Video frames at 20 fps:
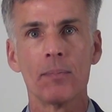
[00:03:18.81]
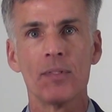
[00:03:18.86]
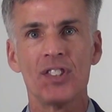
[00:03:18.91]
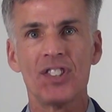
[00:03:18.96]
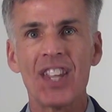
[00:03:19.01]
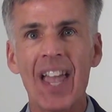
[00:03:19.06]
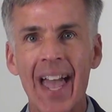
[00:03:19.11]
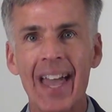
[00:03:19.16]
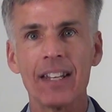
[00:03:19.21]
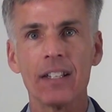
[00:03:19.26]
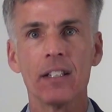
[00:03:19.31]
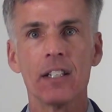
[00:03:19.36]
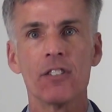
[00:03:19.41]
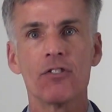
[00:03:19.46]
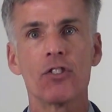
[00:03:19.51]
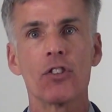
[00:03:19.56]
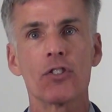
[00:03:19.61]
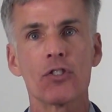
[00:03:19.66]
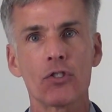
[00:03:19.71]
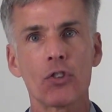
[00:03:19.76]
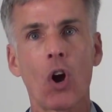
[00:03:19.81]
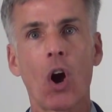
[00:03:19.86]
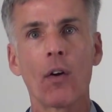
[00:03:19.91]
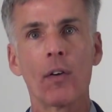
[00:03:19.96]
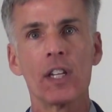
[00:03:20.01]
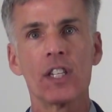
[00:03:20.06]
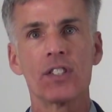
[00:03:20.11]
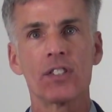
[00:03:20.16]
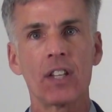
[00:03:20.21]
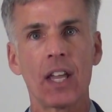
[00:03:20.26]
Debt is the
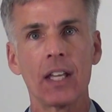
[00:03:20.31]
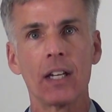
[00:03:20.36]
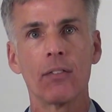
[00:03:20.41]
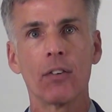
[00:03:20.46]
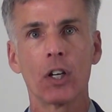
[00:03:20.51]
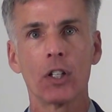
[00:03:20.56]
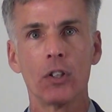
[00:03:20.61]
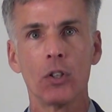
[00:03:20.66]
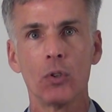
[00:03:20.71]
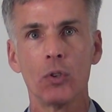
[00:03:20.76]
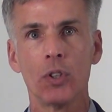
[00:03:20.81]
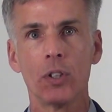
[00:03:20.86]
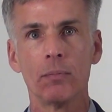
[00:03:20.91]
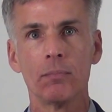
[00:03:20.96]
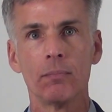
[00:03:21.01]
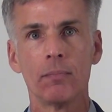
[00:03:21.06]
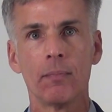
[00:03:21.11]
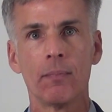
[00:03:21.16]
sorry state of our union.